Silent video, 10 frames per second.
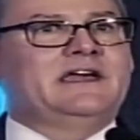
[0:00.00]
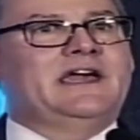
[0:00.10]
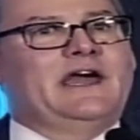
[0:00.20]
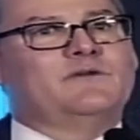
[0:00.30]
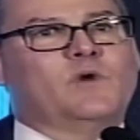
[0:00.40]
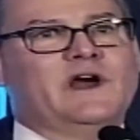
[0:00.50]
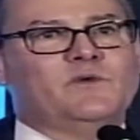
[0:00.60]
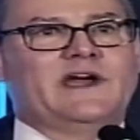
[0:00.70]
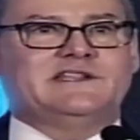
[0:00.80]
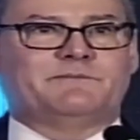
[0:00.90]
And one
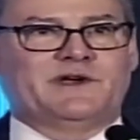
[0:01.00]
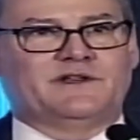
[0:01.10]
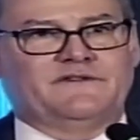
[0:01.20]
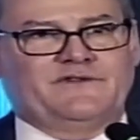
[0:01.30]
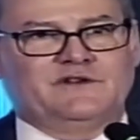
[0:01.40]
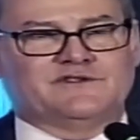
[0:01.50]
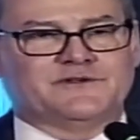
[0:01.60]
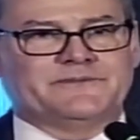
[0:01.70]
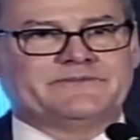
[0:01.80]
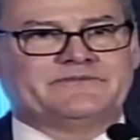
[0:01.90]
way to build the future
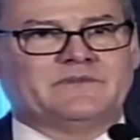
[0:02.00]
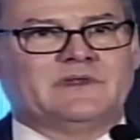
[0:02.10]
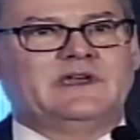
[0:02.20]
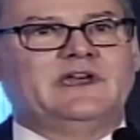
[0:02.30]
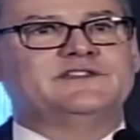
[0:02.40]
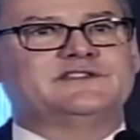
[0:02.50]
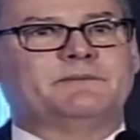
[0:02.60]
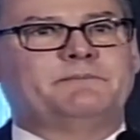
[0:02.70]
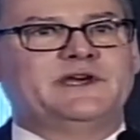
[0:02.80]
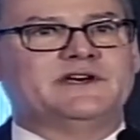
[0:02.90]
is to
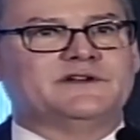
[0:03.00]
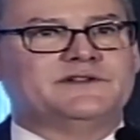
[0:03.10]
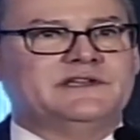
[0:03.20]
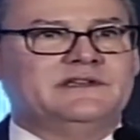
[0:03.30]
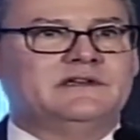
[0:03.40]
build